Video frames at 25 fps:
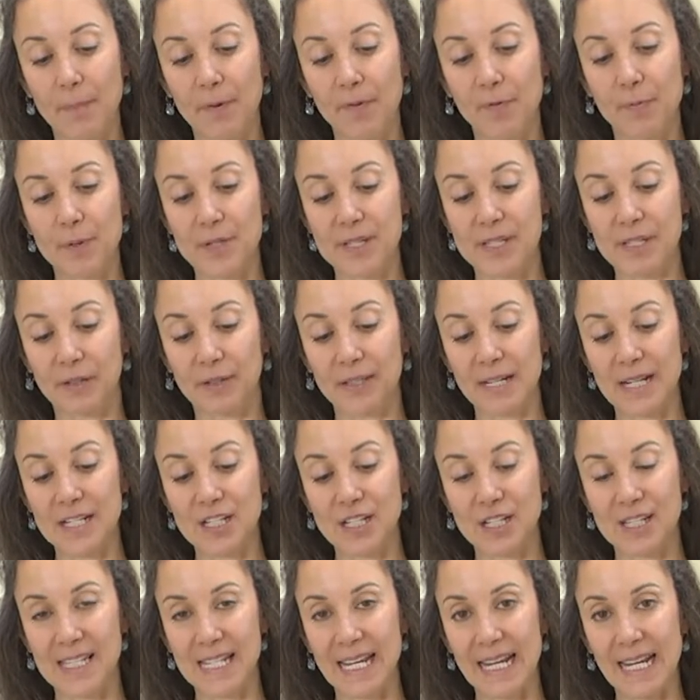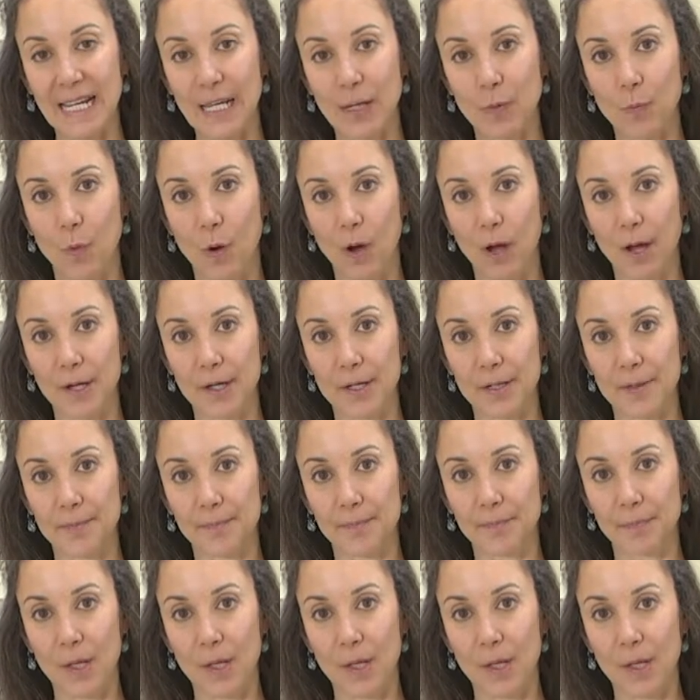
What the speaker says: of Brazil nuts just sitting in water.